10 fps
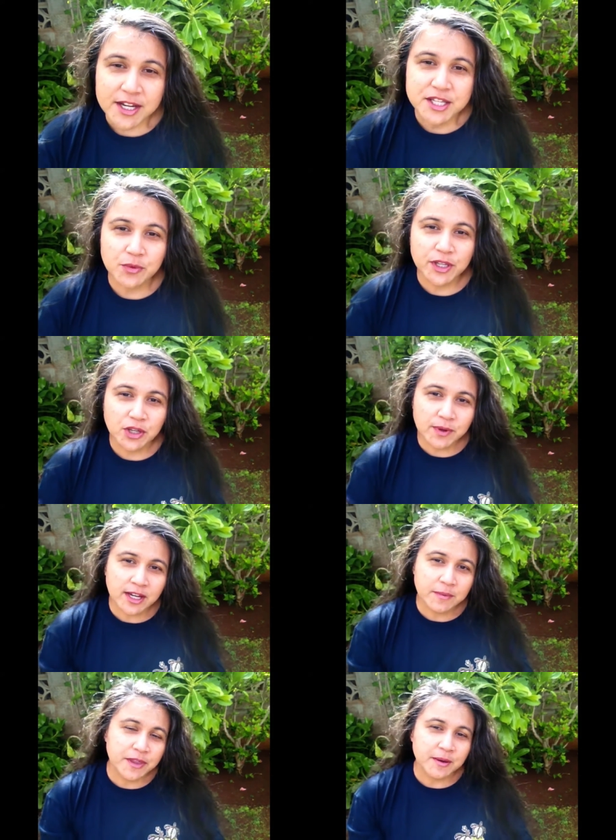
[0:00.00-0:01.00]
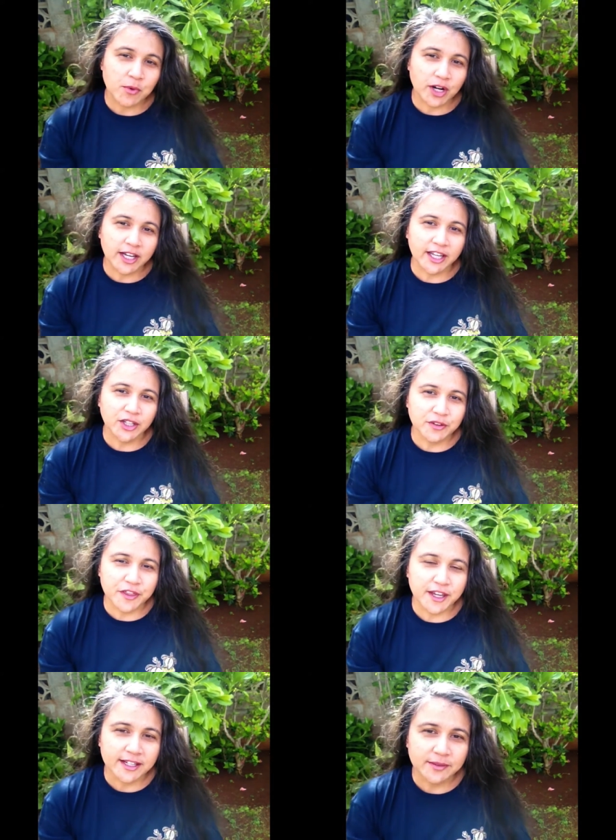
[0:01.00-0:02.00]
So when you wake up in the morning and you
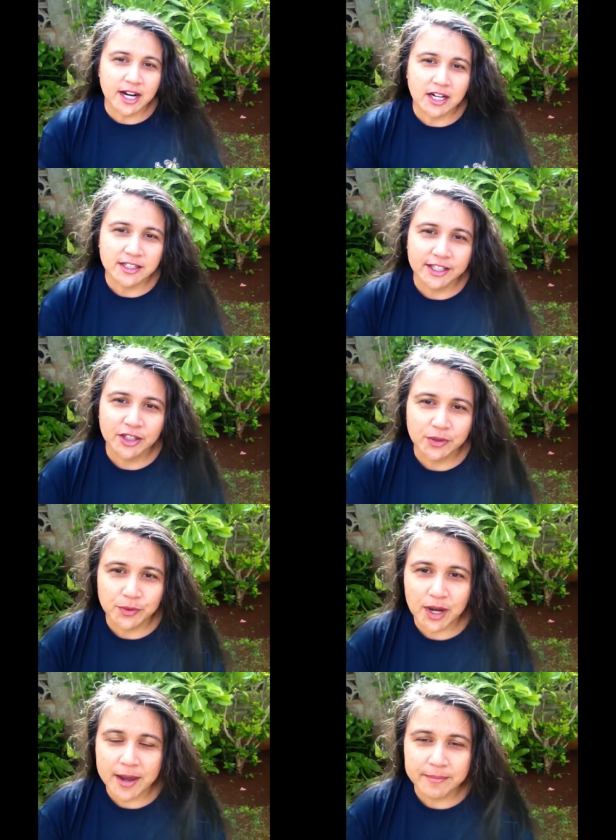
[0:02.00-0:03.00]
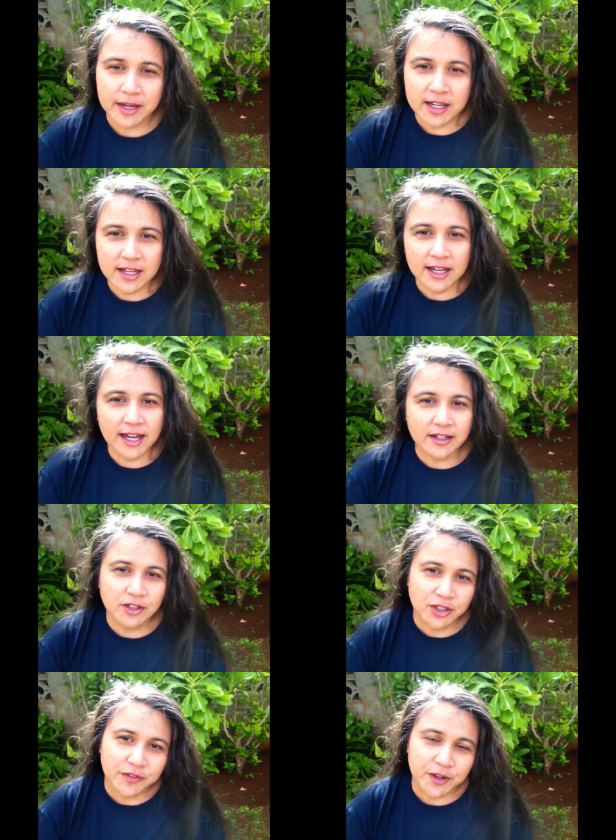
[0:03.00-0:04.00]
think, well, you know, I'm, I don't
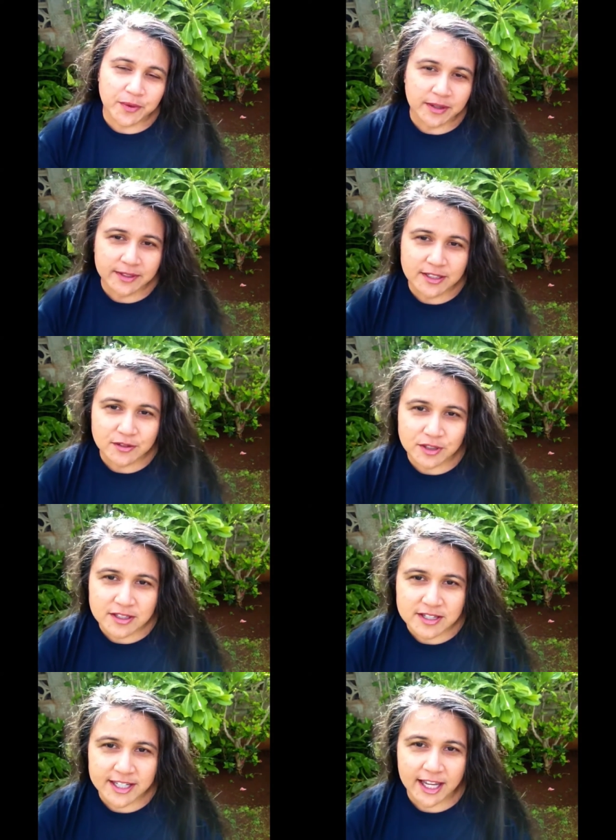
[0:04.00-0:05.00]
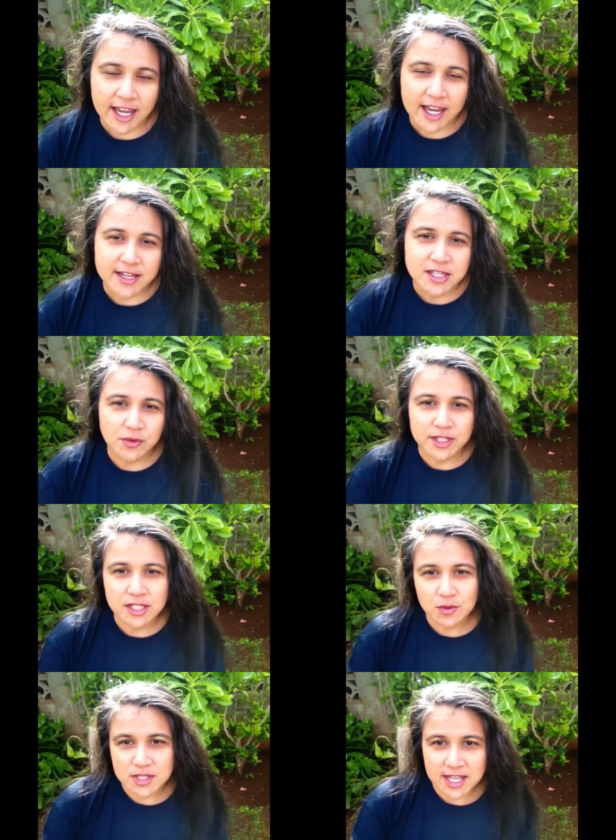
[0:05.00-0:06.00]
know if I really want to do this today.
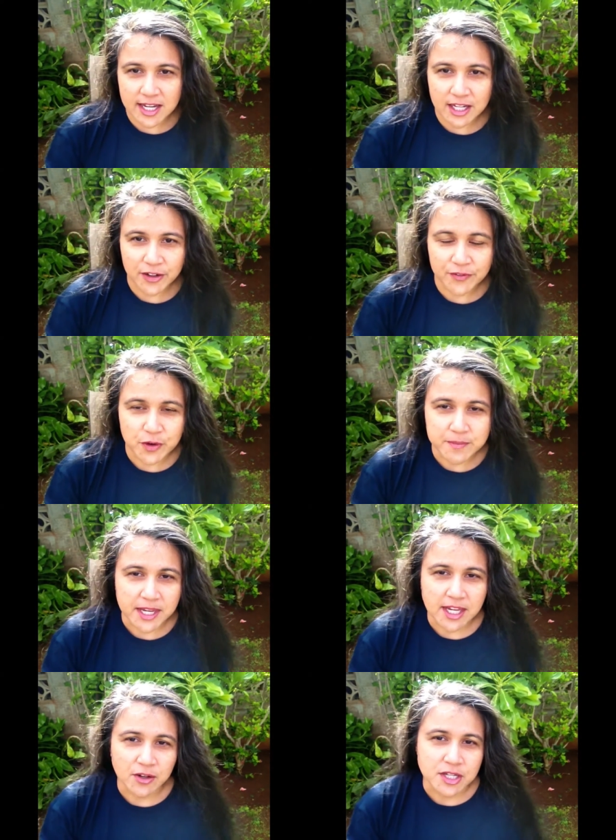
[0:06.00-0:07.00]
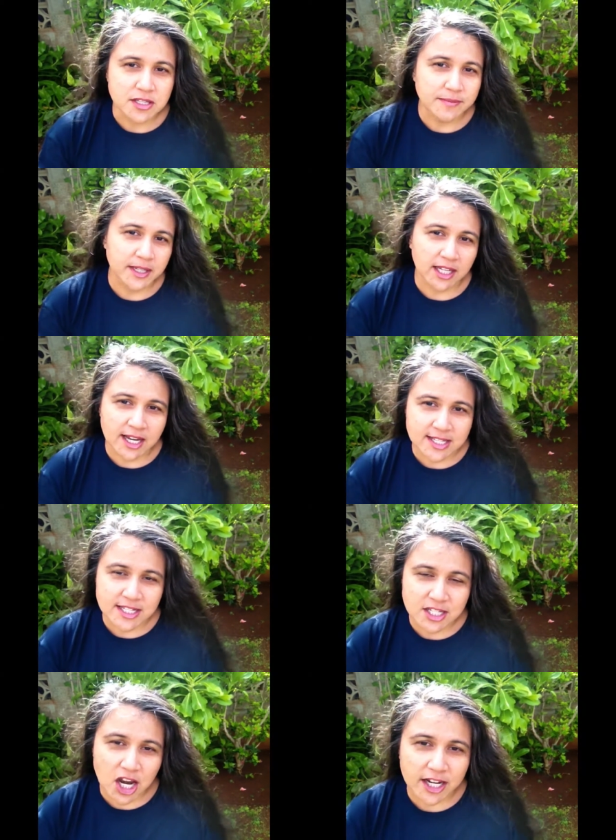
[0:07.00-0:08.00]
So-and-so is not here for me, or somebody
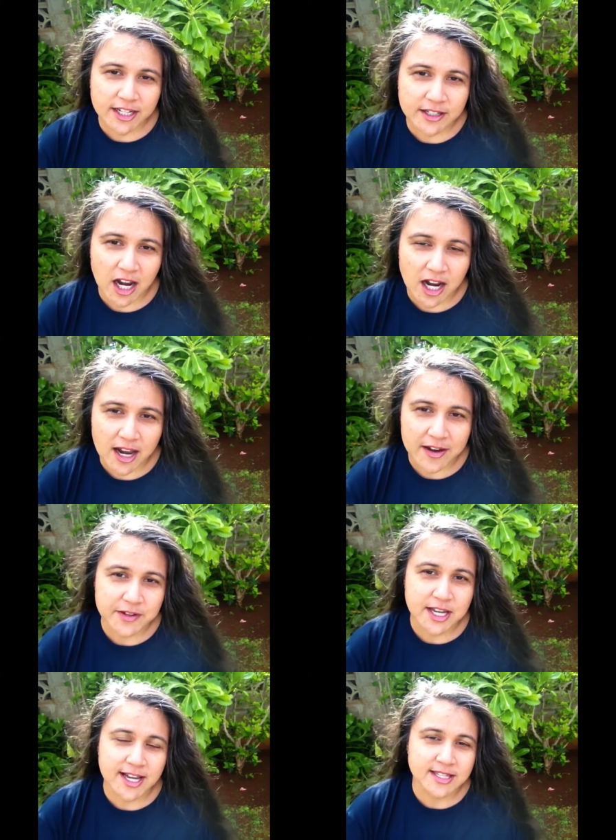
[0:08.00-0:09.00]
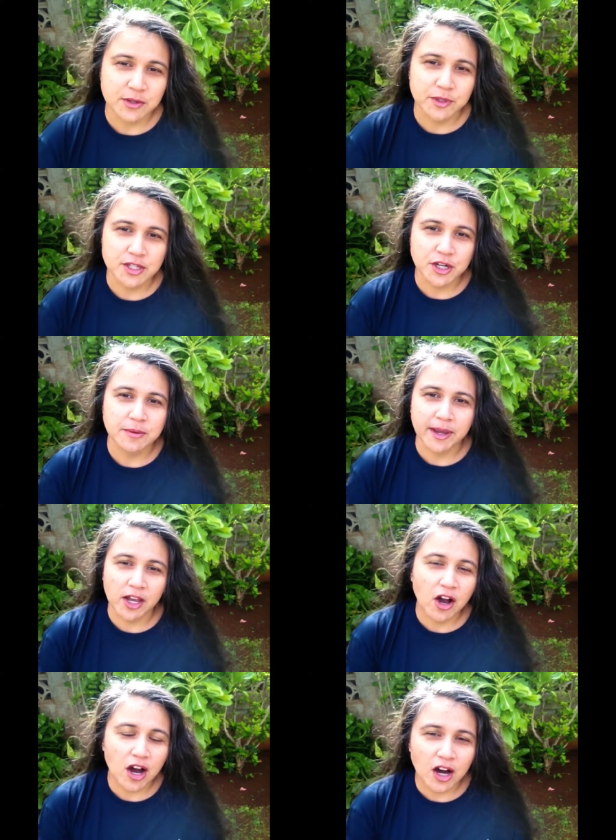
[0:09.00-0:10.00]
hasn't talked, uh, haven't, hasn't returned my
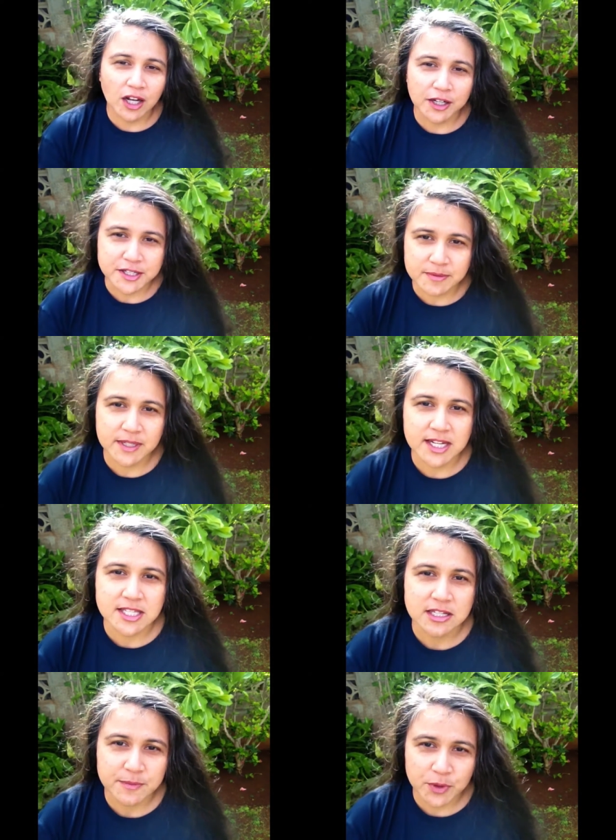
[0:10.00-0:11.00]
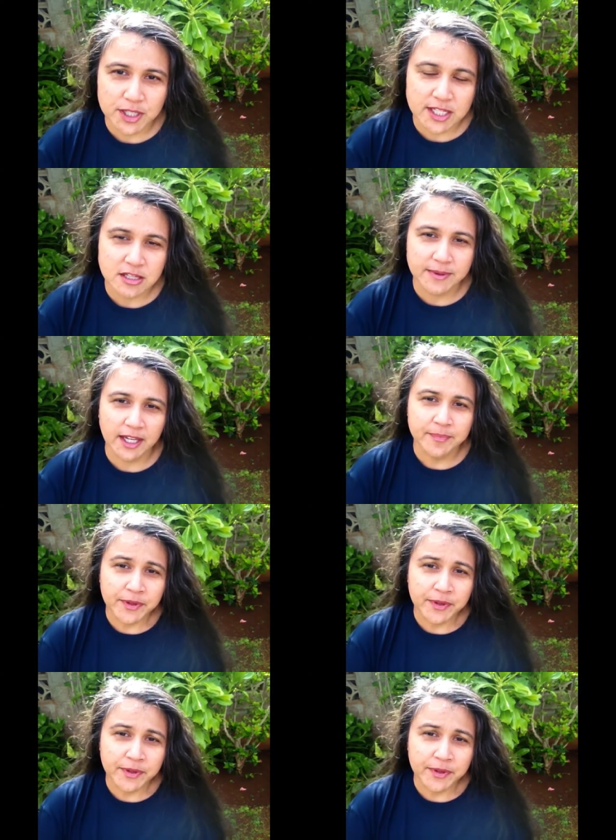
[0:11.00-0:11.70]
call, or someone hasn't spoken to me.